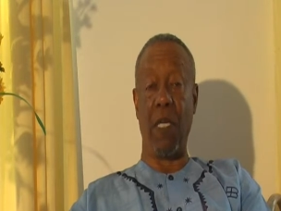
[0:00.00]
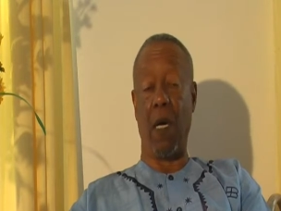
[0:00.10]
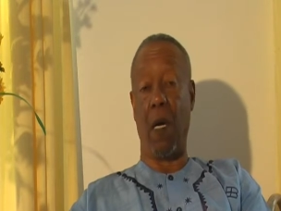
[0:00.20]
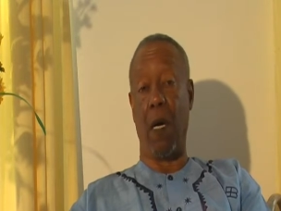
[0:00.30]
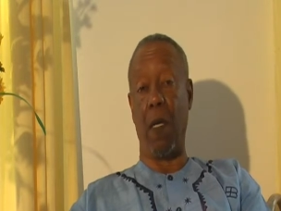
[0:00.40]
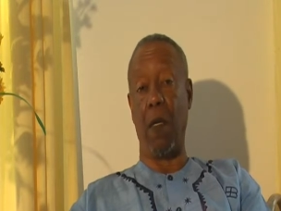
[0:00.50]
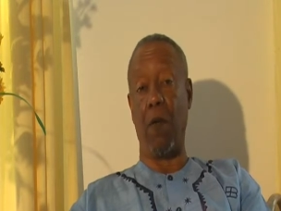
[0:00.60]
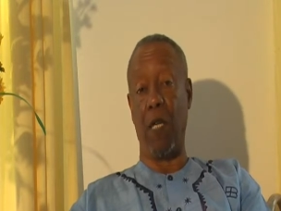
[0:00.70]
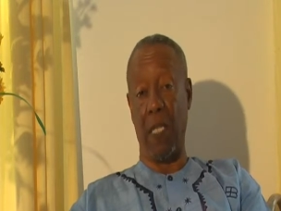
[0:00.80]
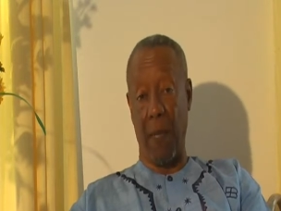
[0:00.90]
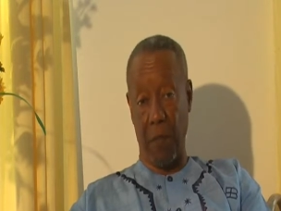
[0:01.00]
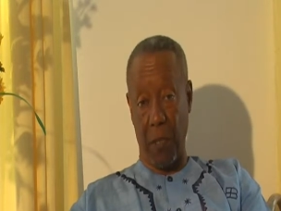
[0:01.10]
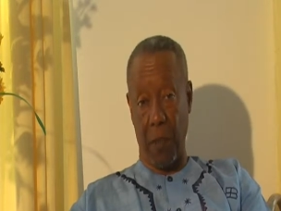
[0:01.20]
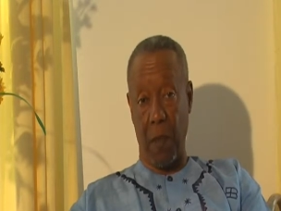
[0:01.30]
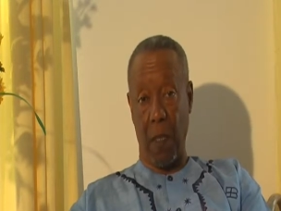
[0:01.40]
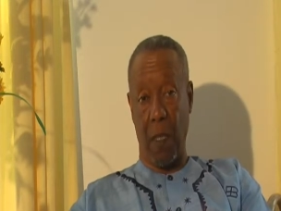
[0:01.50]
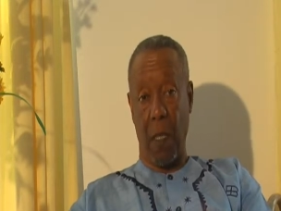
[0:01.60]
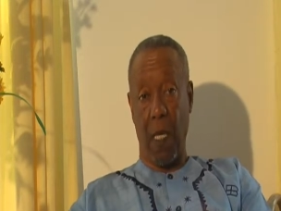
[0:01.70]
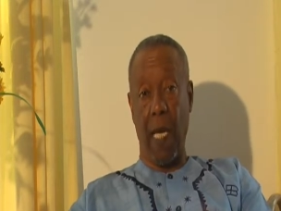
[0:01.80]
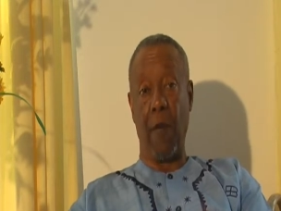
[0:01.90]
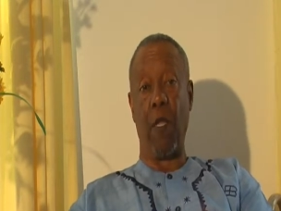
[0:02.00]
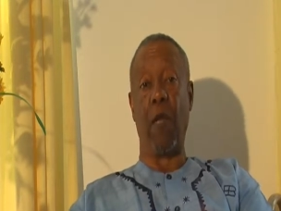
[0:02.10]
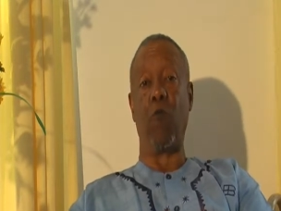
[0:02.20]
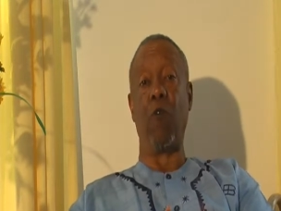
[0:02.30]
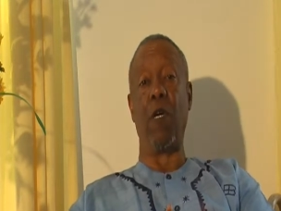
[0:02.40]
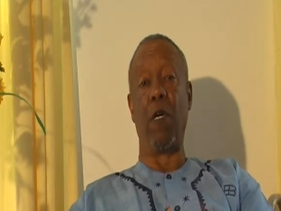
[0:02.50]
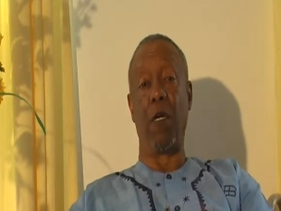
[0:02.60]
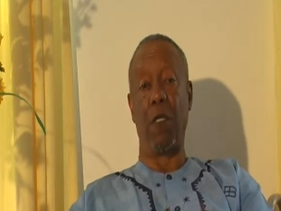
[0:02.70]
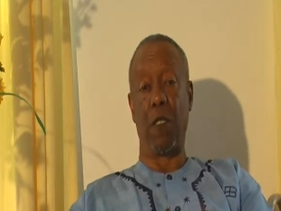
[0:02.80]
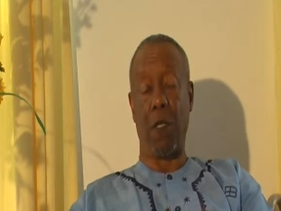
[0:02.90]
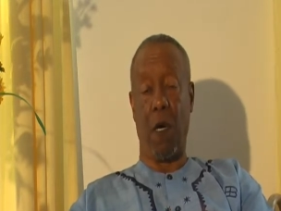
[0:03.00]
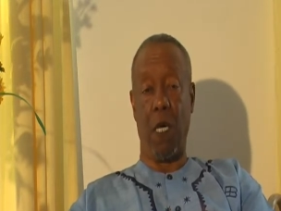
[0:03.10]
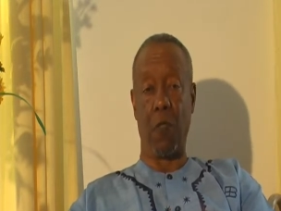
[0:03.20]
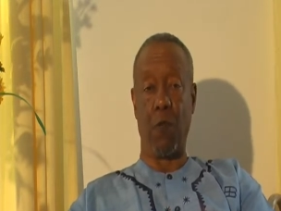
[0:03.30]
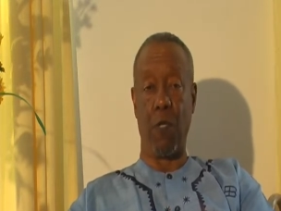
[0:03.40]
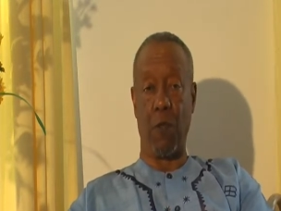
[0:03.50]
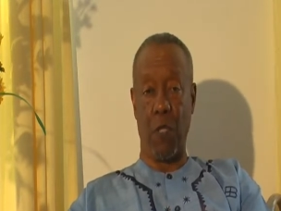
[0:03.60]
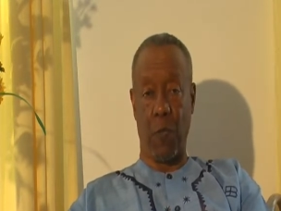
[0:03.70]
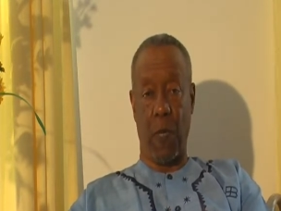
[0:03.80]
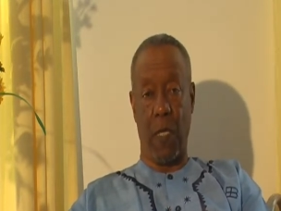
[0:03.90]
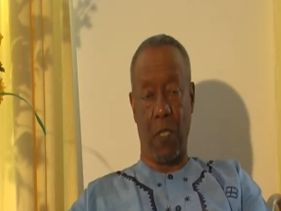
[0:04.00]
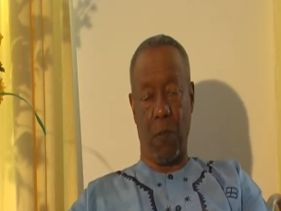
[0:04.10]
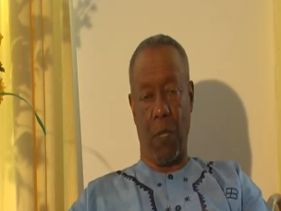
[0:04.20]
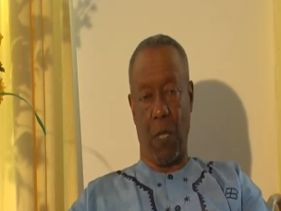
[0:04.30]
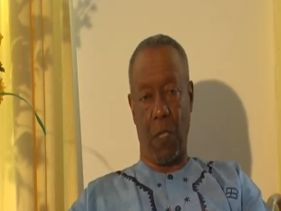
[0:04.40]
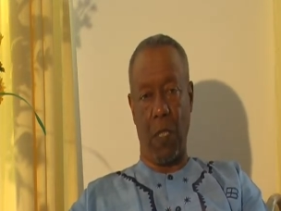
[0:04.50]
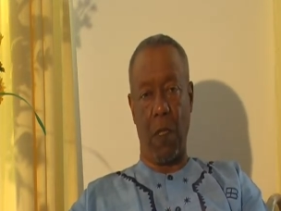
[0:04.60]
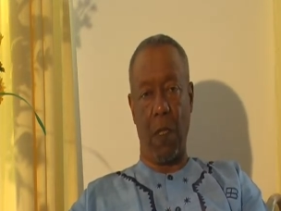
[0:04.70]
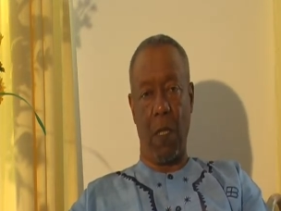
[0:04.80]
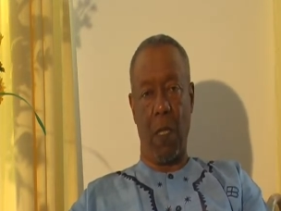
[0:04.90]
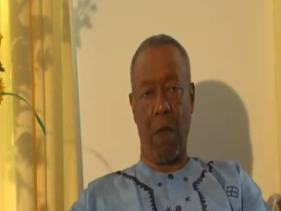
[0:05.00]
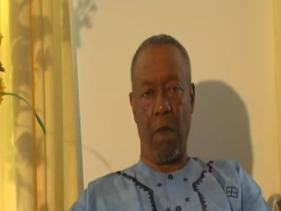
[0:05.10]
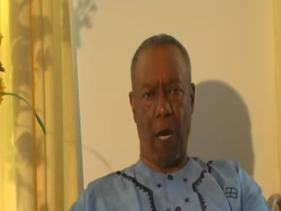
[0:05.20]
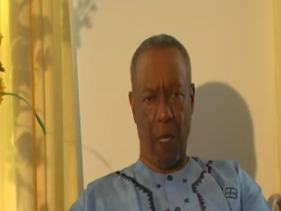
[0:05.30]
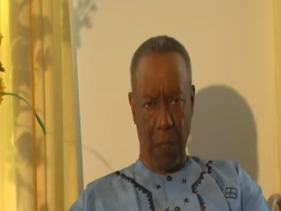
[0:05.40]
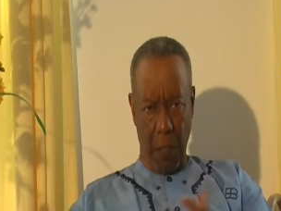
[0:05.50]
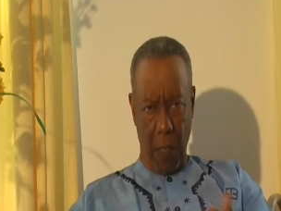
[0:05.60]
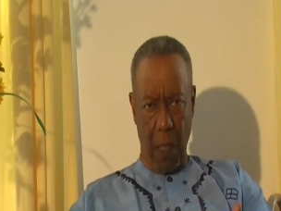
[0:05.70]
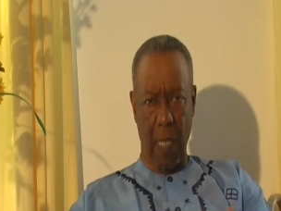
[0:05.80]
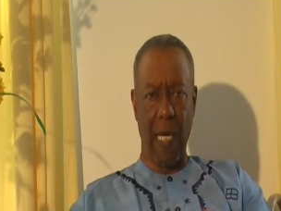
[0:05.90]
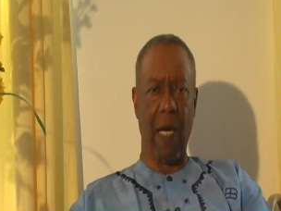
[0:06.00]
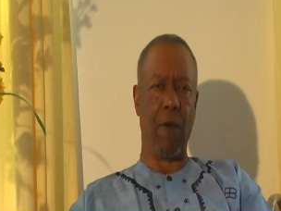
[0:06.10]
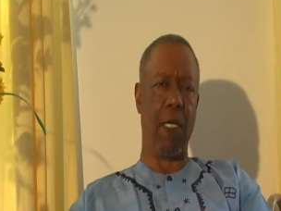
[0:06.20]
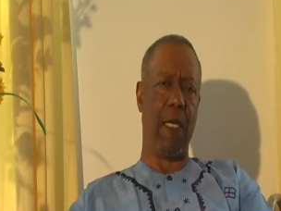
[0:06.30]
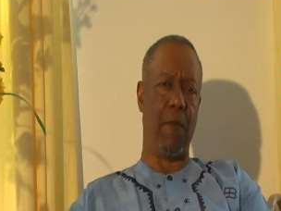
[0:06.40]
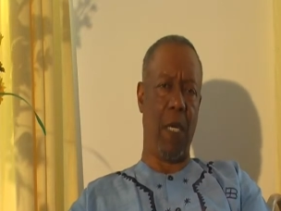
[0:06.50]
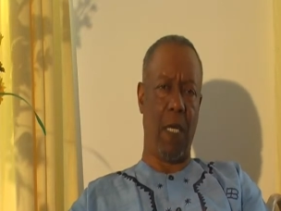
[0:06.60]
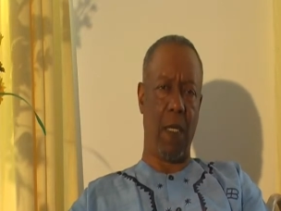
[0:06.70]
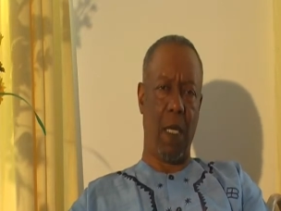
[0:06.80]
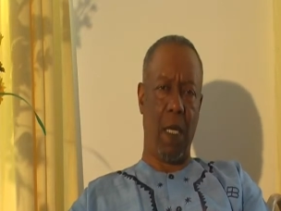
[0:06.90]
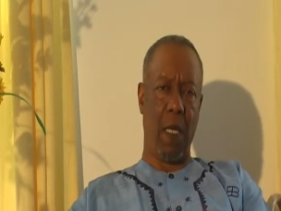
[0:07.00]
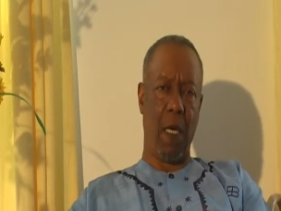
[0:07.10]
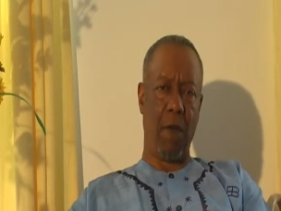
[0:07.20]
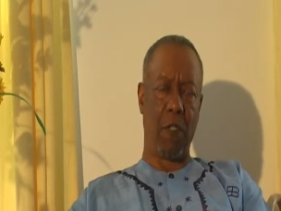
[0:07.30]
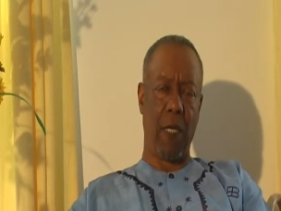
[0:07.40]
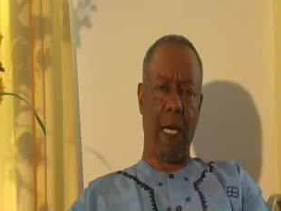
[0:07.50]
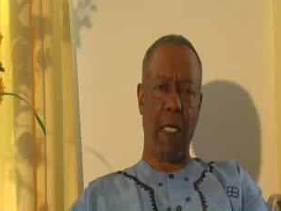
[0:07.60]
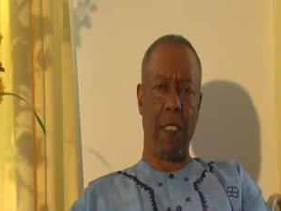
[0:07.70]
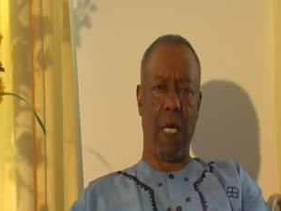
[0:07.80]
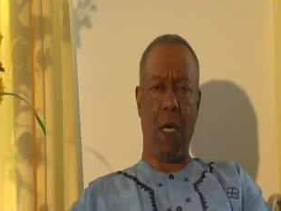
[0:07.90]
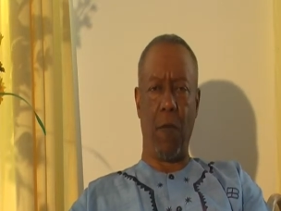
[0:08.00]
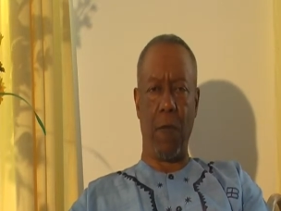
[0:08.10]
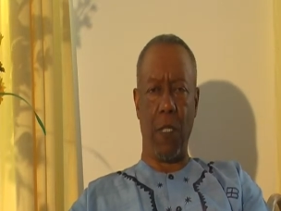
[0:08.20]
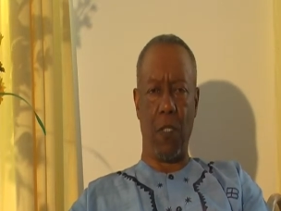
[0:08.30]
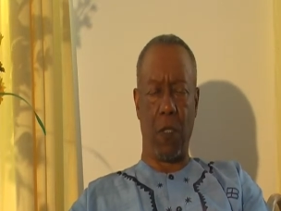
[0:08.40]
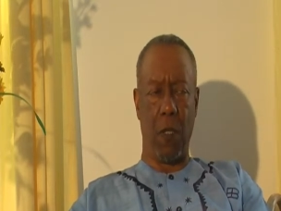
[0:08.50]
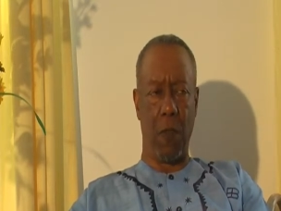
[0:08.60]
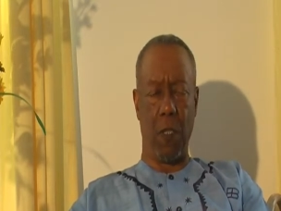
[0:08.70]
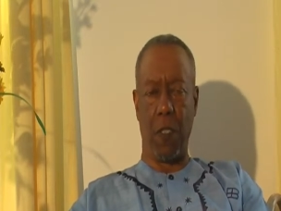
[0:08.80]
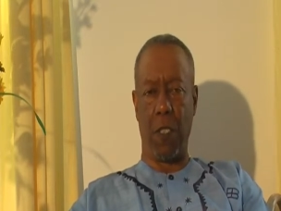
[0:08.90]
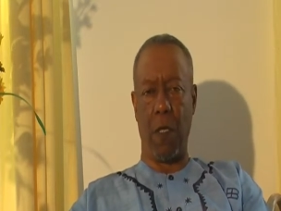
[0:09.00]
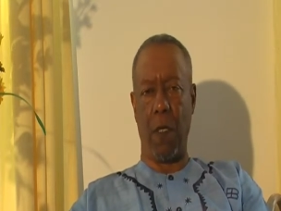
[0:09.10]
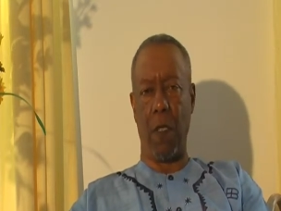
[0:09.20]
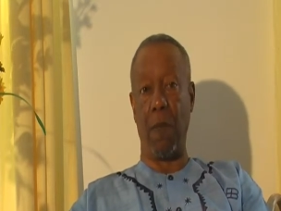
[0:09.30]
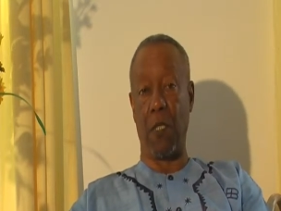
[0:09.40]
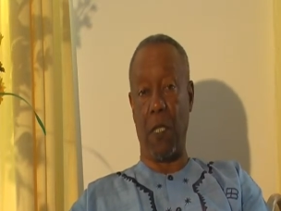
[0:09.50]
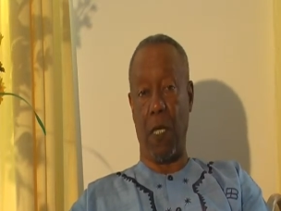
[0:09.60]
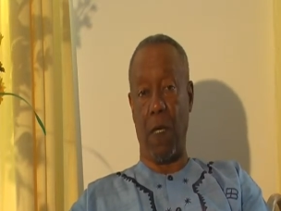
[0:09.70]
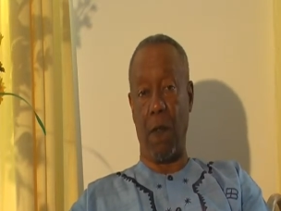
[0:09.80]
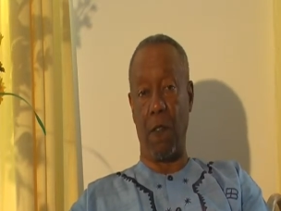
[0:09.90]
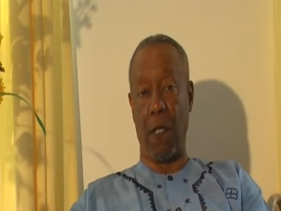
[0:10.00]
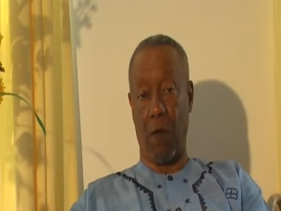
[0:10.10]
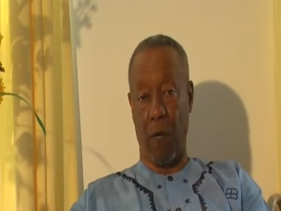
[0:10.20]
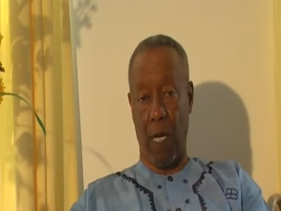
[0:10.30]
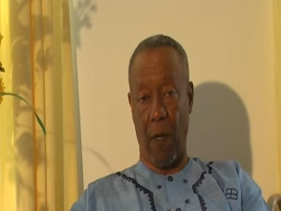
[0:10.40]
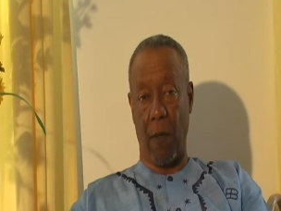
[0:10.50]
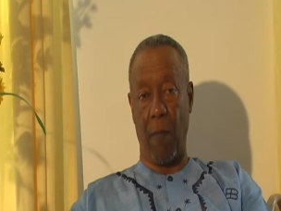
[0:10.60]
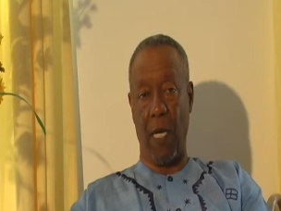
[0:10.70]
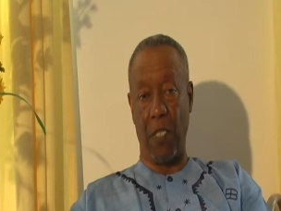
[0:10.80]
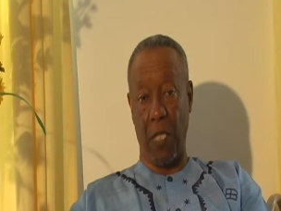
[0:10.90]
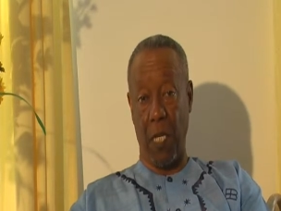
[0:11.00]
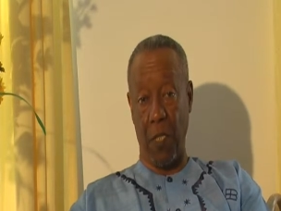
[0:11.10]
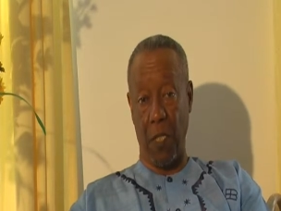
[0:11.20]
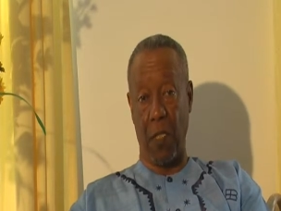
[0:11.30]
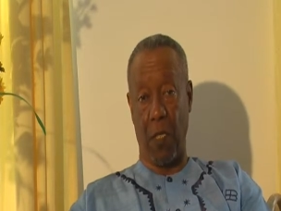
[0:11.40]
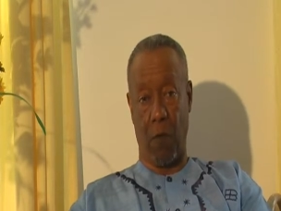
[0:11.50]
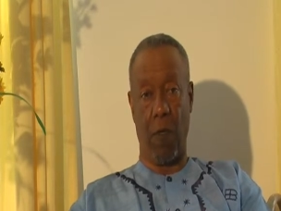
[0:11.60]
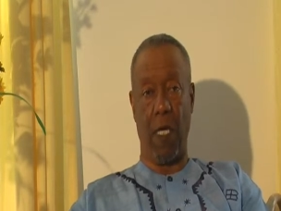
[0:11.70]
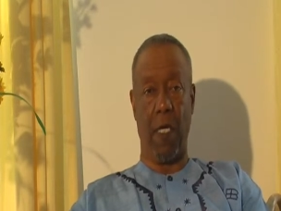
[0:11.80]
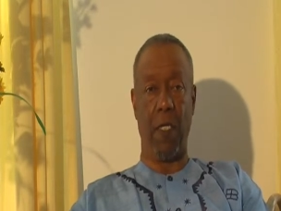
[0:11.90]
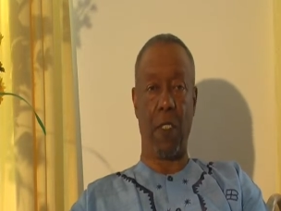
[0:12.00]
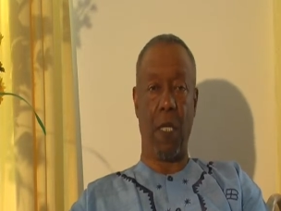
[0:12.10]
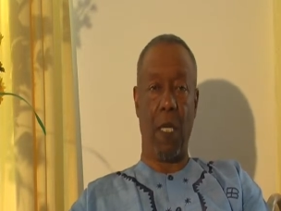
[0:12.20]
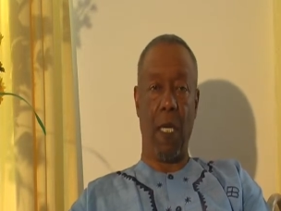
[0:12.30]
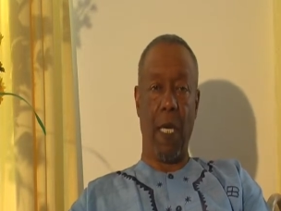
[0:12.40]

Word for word: or beyond redemption. Mm -hmm. And then we're charged with the responsibility, voluntarily, I will admit, of trying to help these children turn themselves around by changing their ways